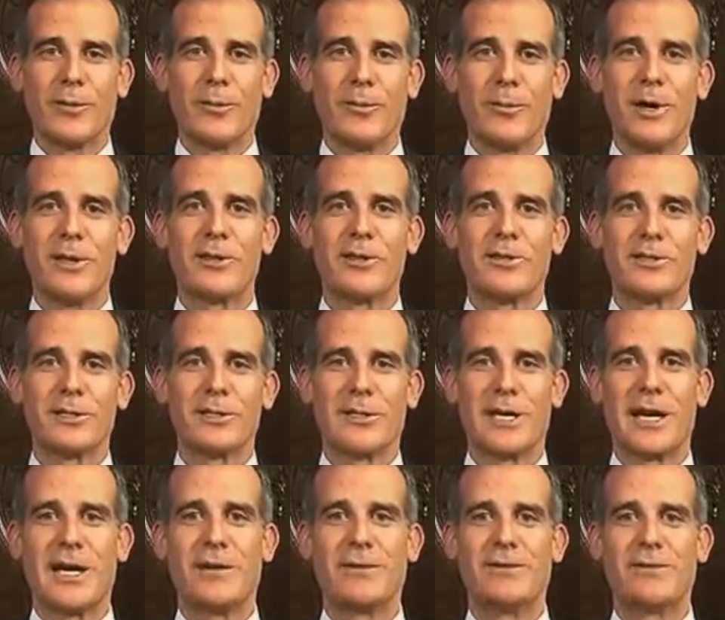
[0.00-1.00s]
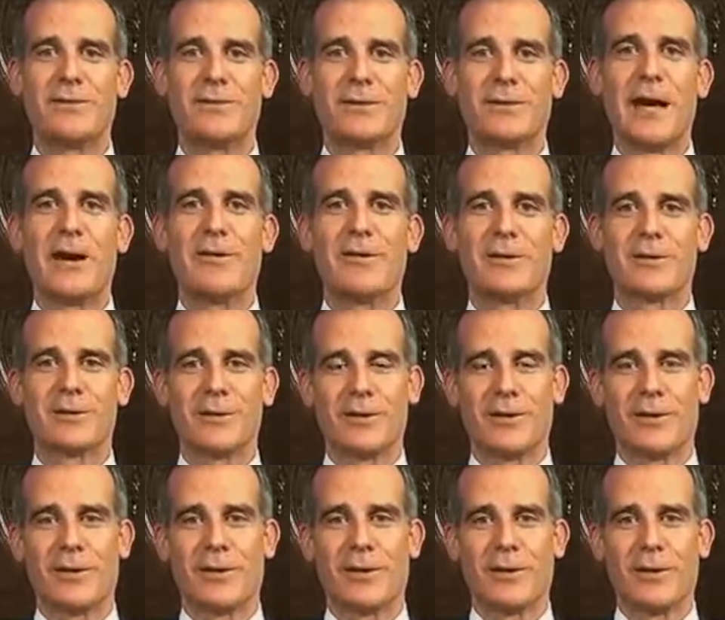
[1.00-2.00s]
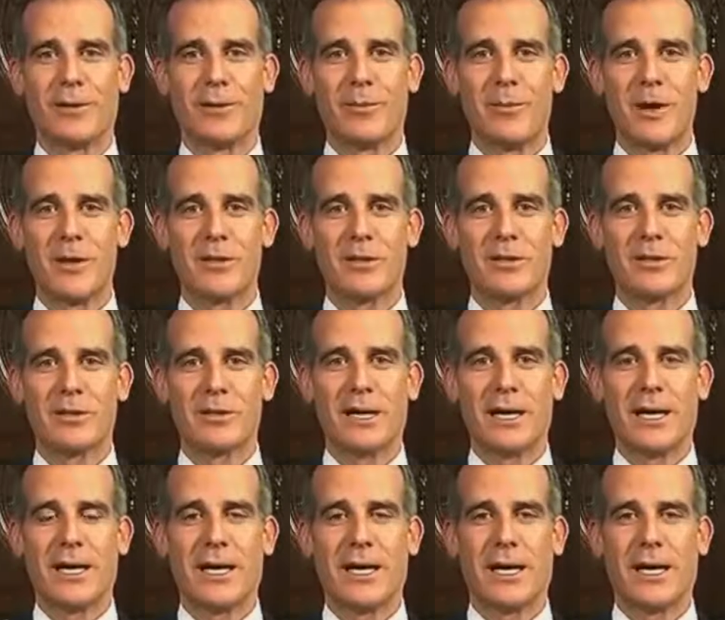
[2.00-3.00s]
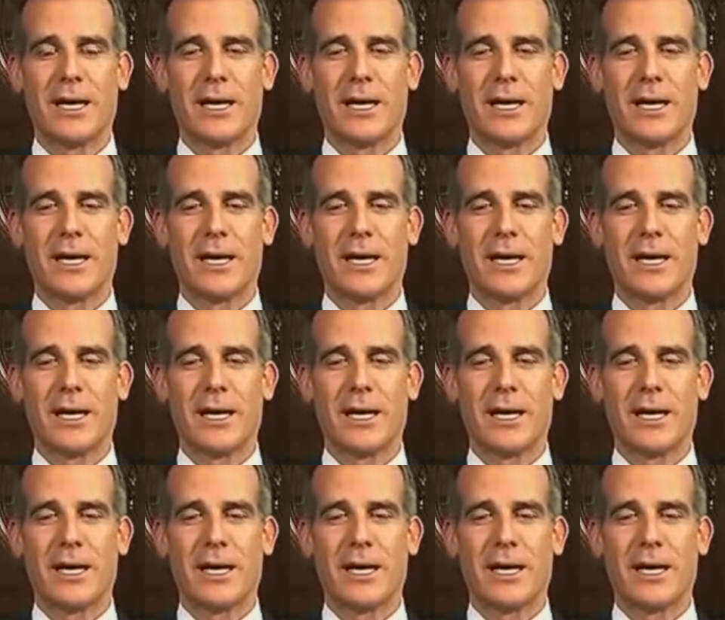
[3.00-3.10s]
mothers can have flowers on Mother's Day.